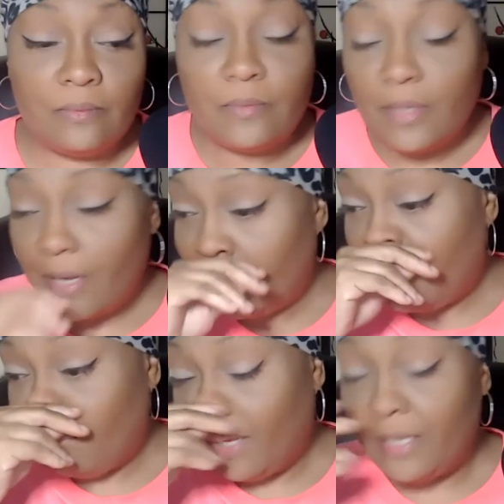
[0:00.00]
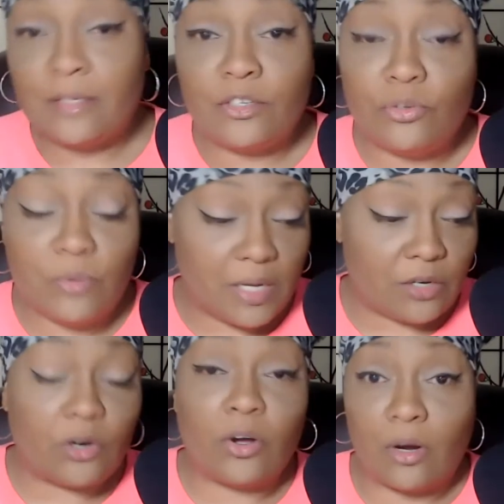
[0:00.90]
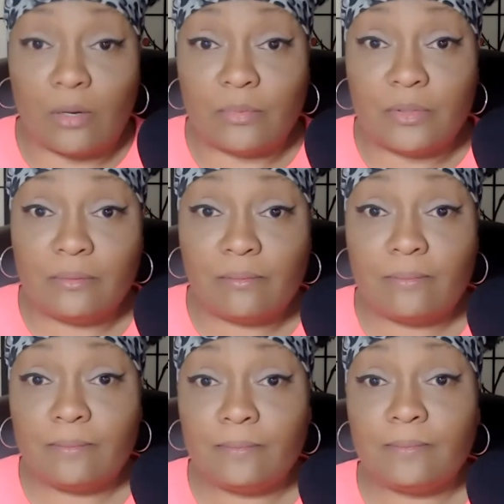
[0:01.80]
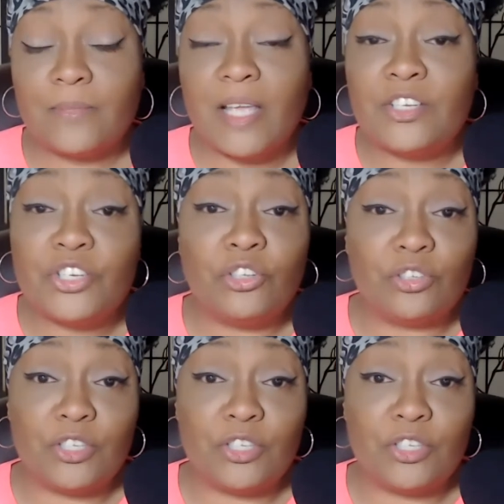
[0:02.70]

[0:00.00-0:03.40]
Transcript: and they placed you in her arms. And she looked at